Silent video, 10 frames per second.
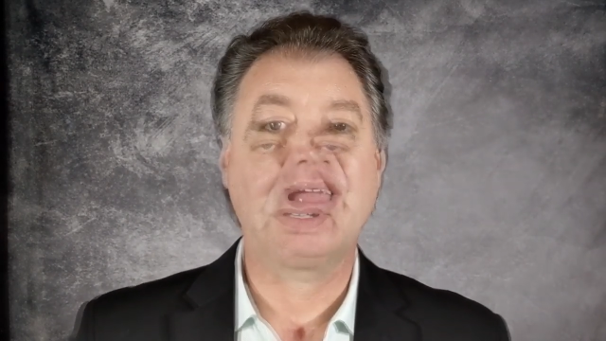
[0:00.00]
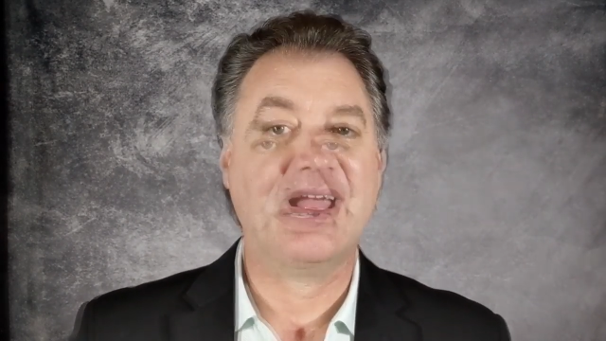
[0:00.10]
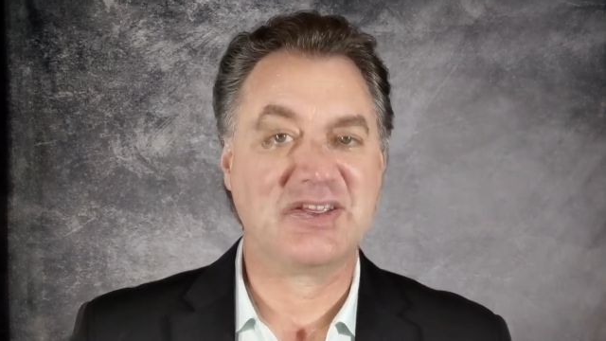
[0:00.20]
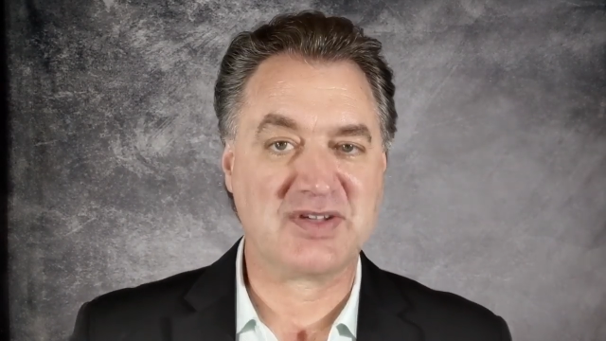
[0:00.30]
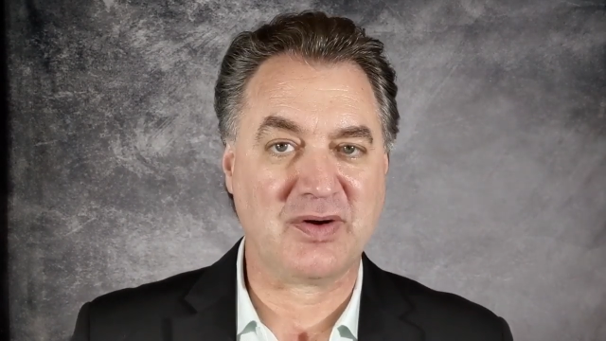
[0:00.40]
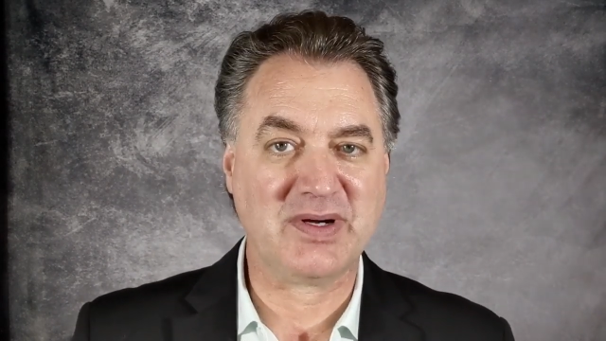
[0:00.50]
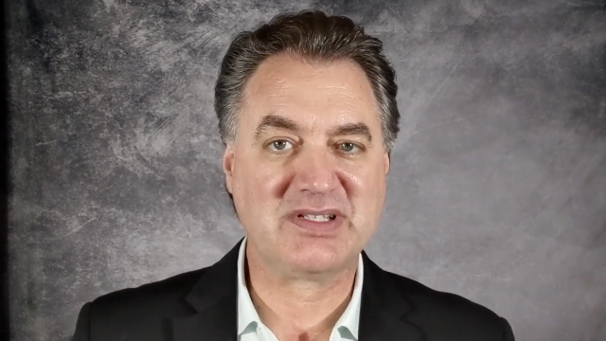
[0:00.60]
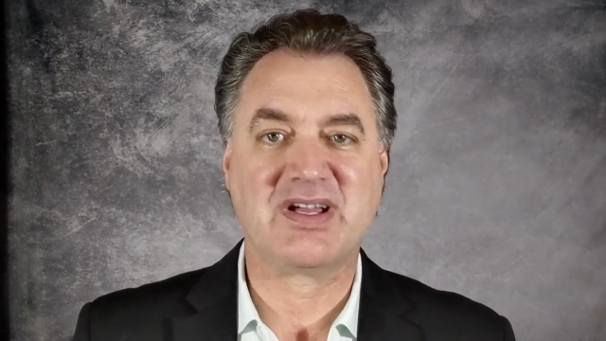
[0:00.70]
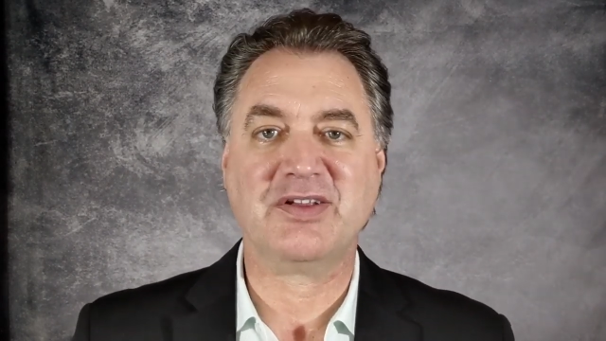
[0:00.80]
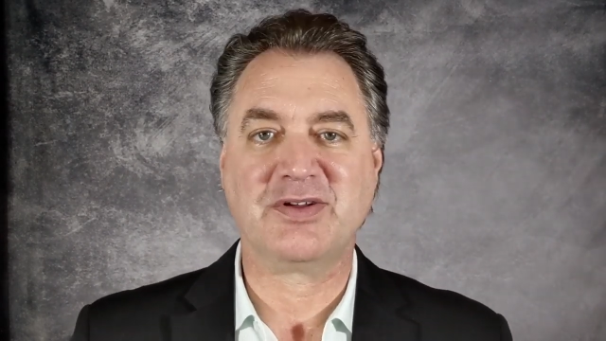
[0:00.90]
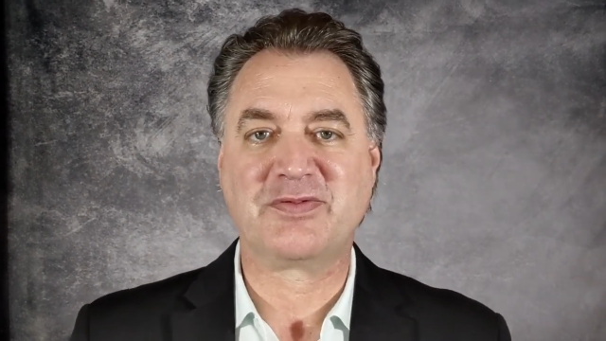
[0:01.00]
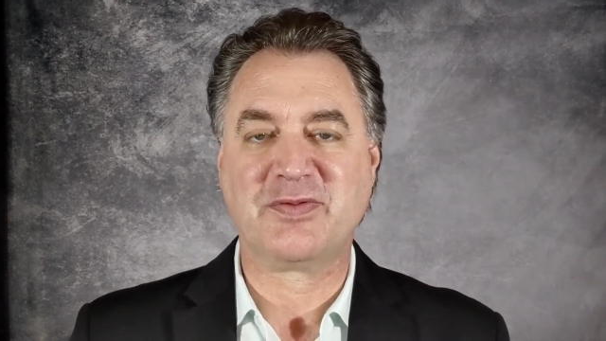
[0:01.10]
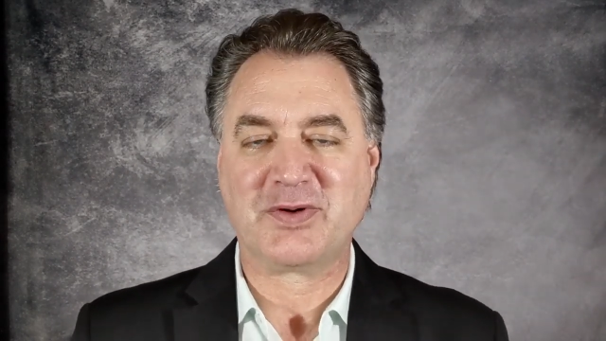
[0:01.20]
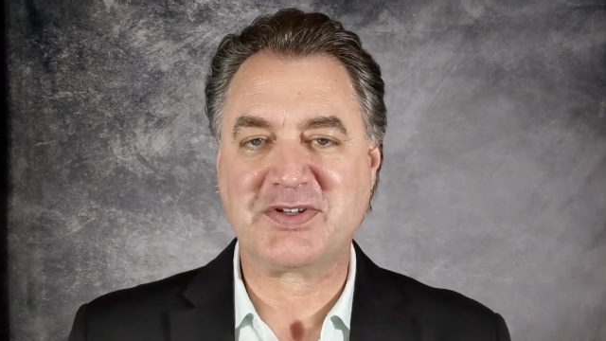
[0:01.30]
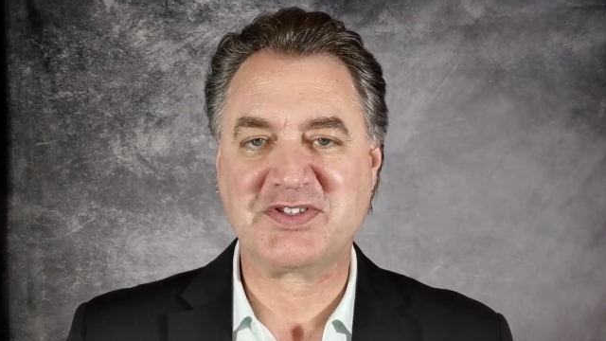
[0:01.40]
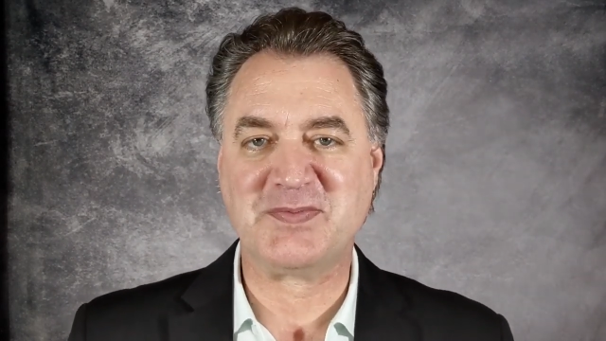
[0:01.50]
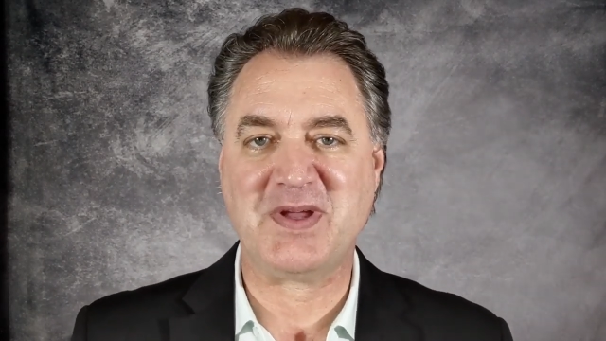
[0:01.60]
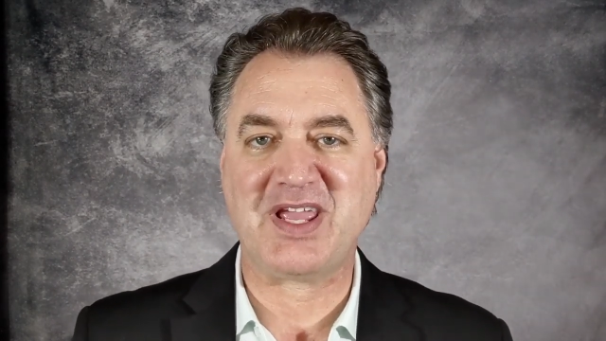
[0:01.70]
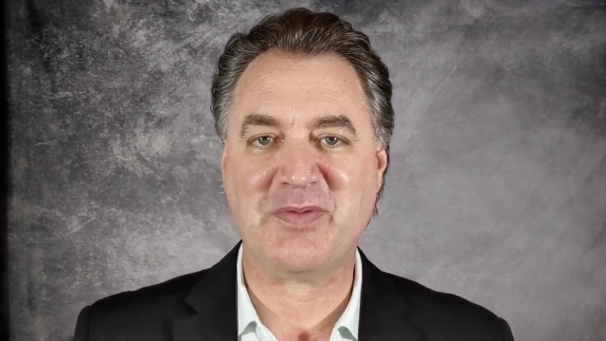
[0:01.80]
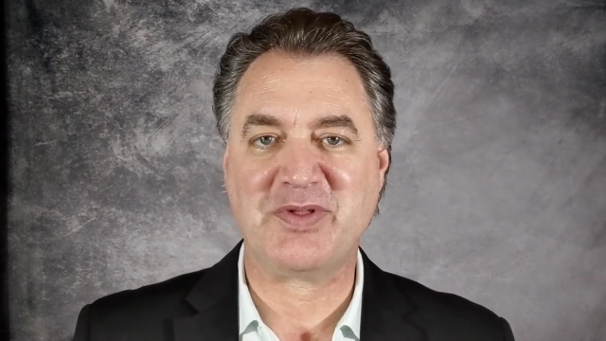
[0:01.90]
As always, I look forward to
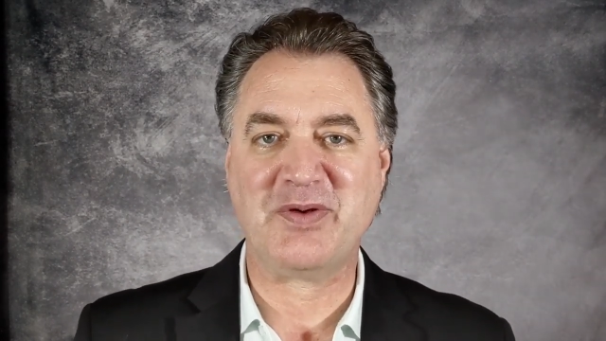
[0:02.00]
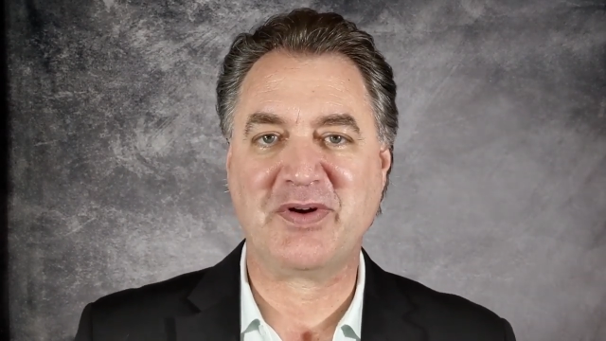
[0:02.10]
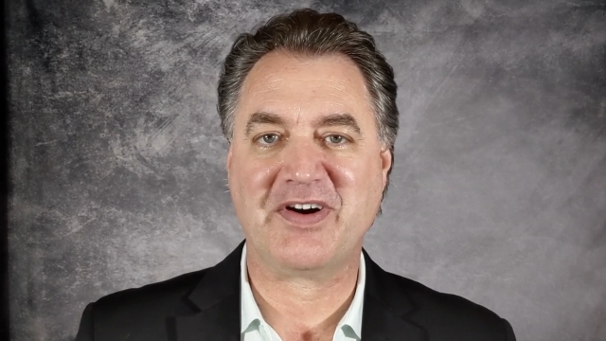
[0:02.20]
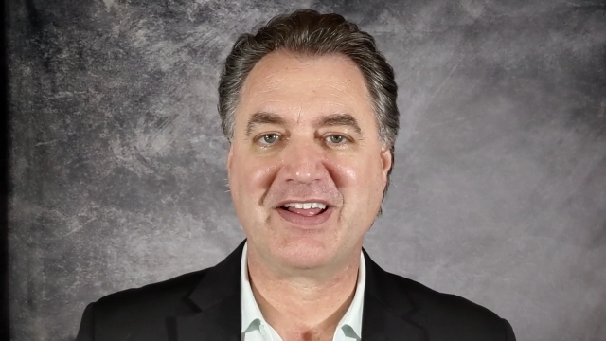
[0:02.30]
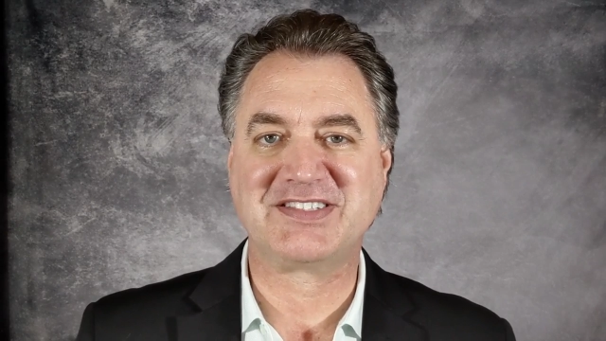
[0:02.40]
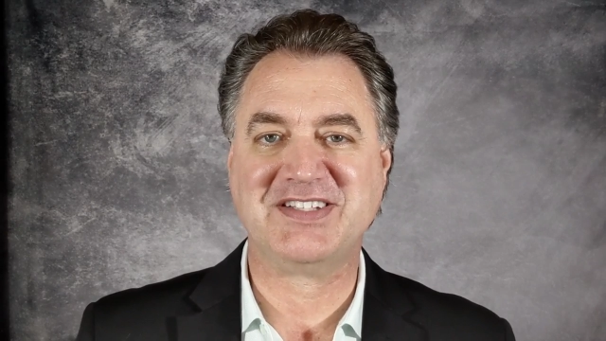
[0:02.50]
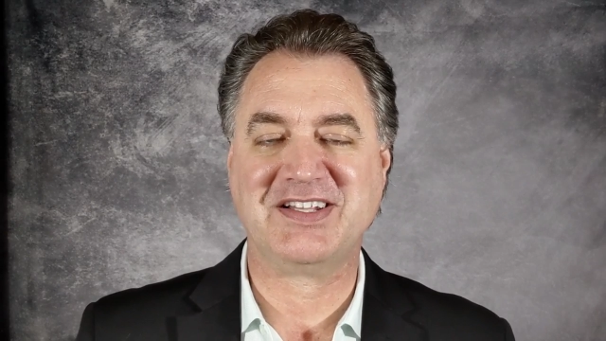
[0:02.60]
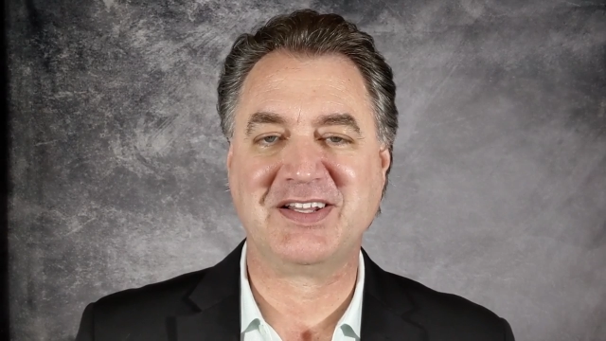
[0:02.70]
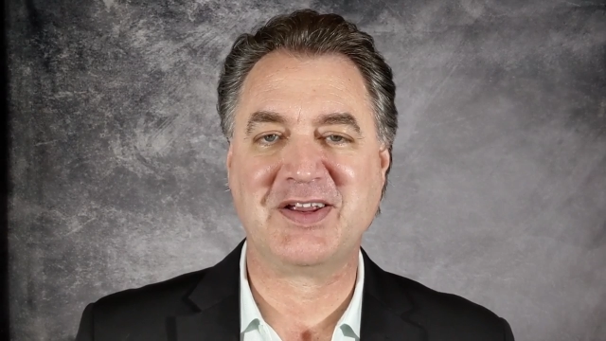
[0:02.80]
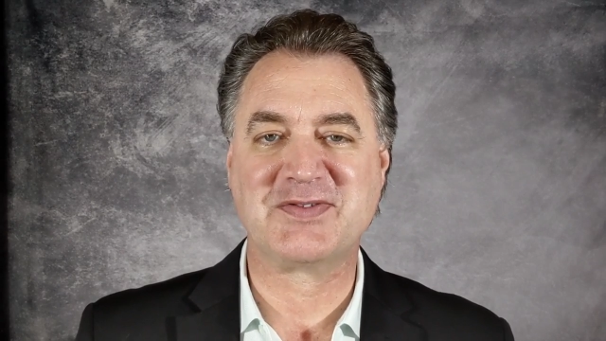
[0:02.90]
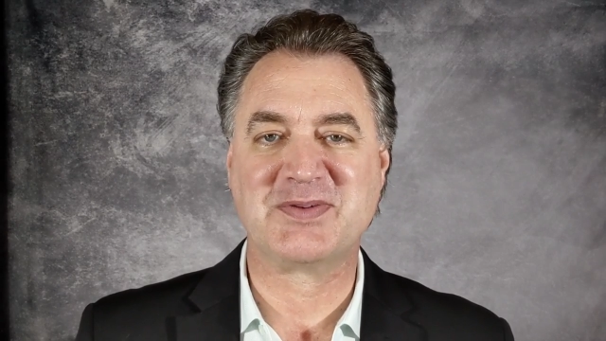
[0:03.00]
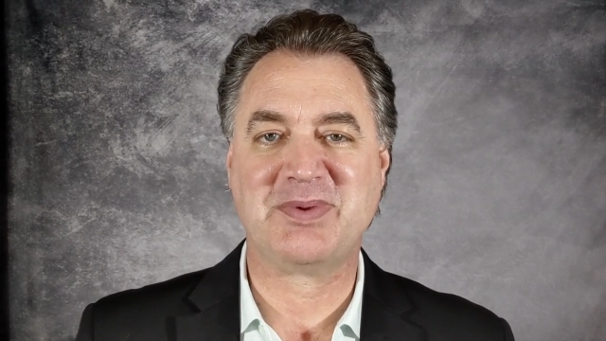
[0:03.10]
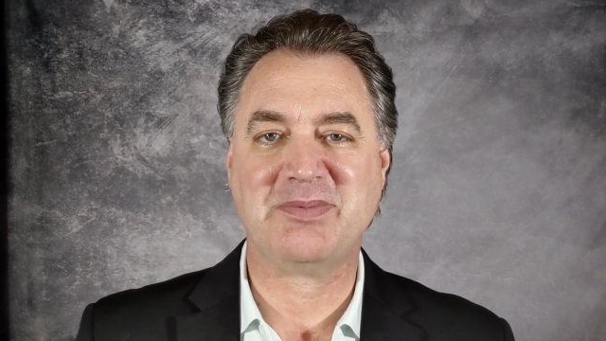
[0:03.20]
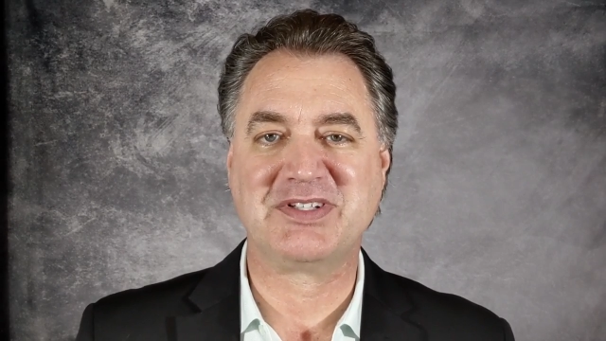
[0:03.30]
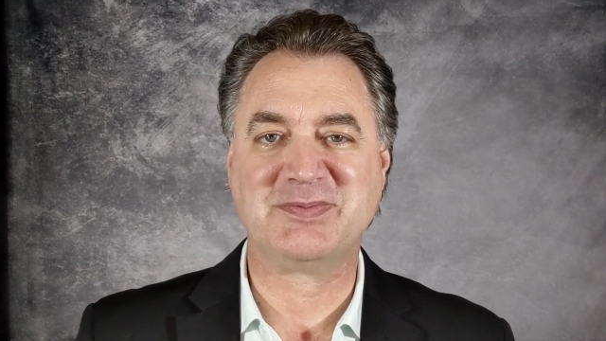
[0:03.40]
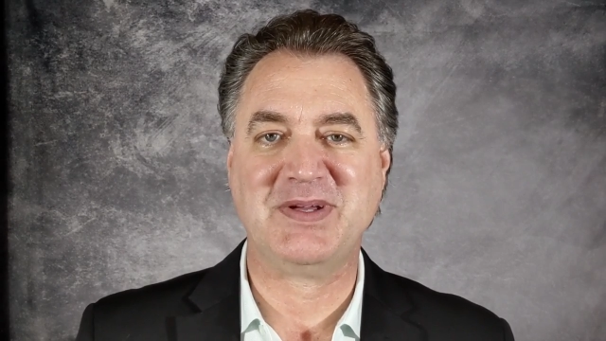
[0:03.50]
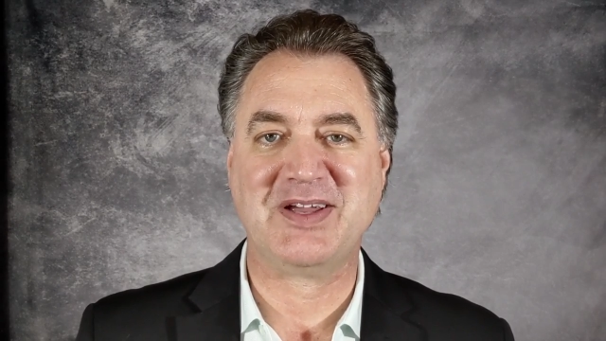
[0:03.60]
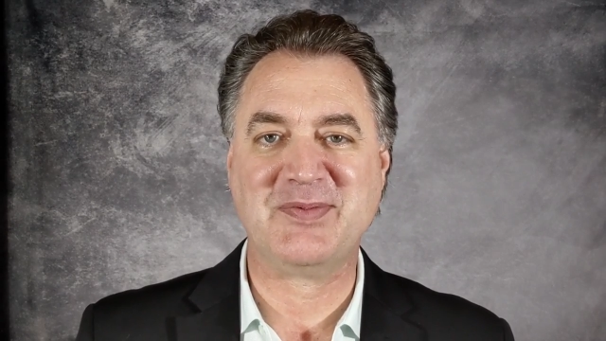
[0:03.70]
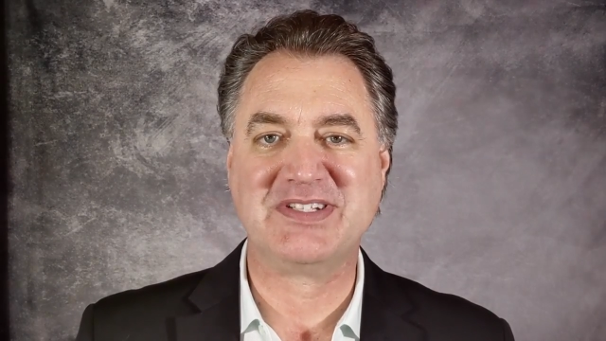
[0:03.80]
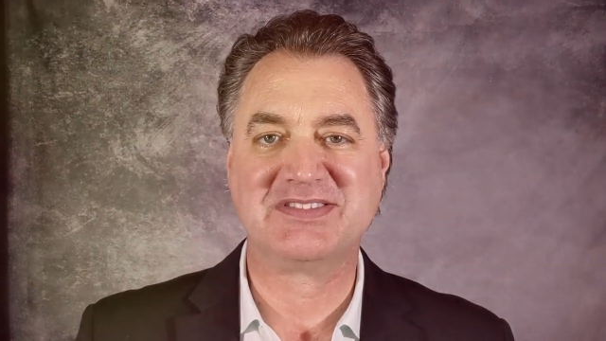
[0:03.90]
speaking with you in our next Daily Dose of Public
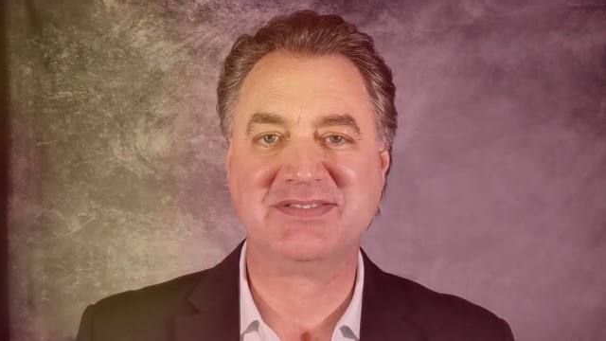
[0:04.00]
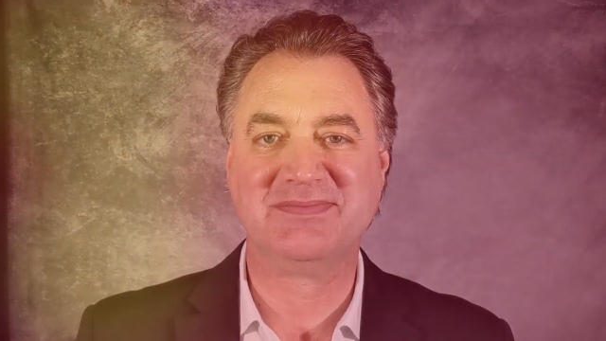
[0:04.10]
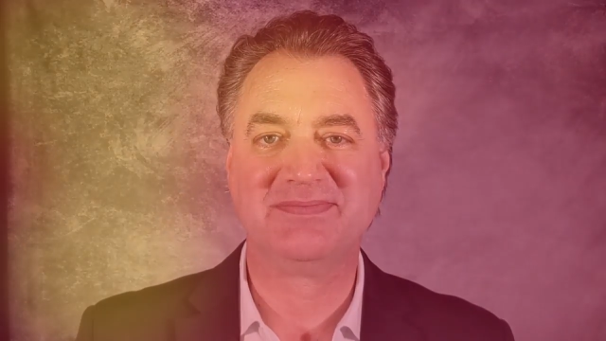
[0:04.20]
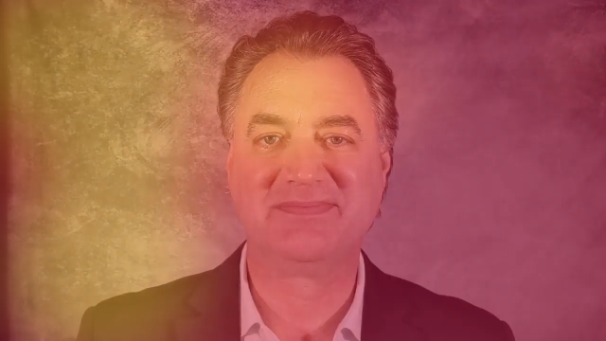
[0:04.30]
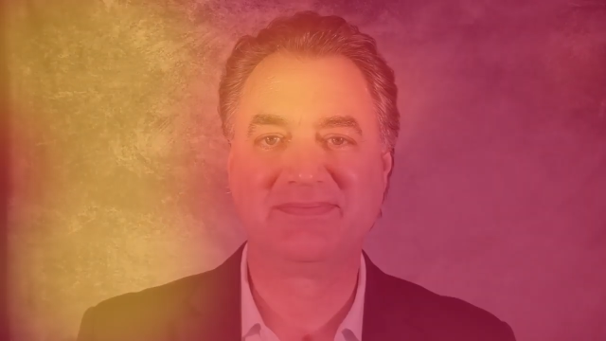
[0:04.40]
Speaking Wisdom.